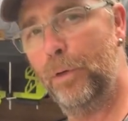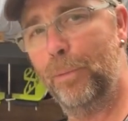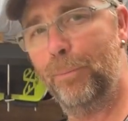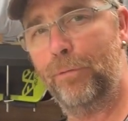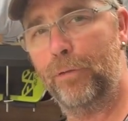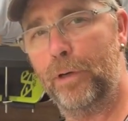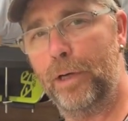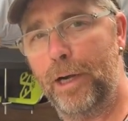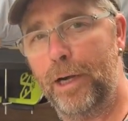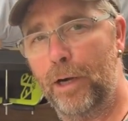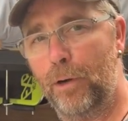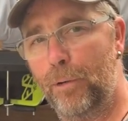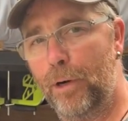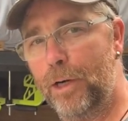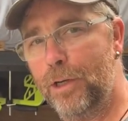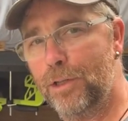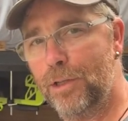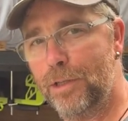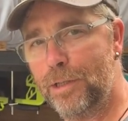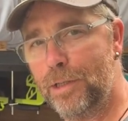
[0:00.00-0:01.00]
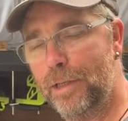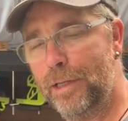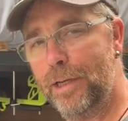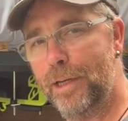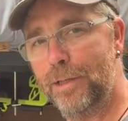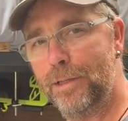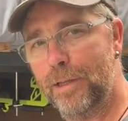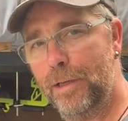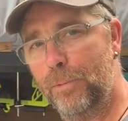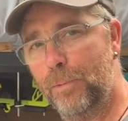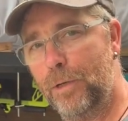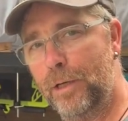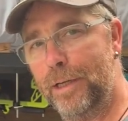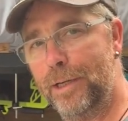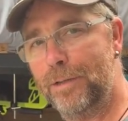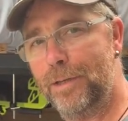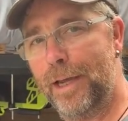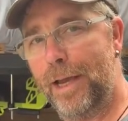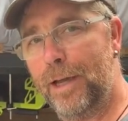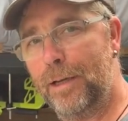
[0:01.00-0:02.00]
room for error, just in case they weren't
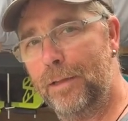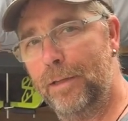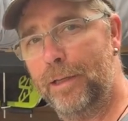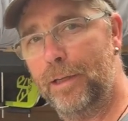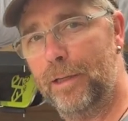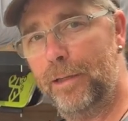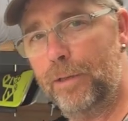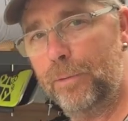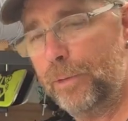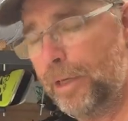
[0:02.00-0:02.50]
exactly in the